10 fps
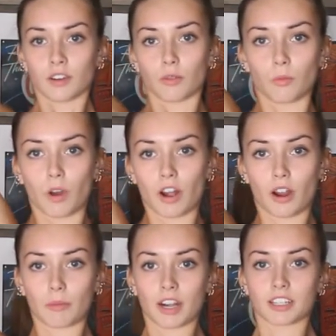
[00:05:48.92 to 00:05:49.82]
one
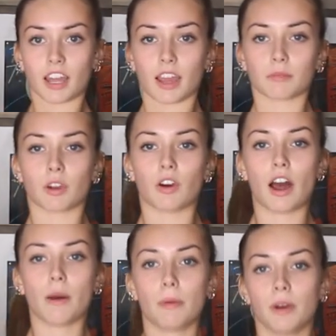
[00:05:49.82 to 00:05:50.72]
arm at a time, go
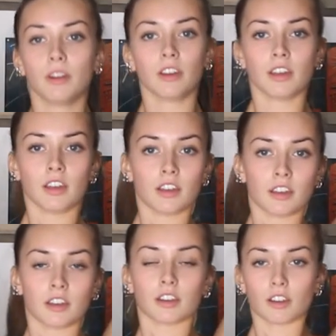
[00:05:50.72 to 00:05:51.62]
up,
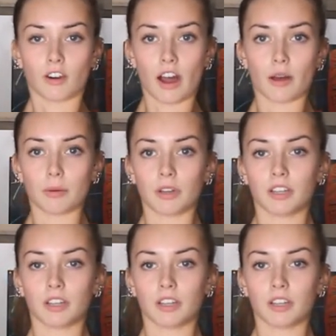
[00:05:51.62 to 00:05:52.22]
go up,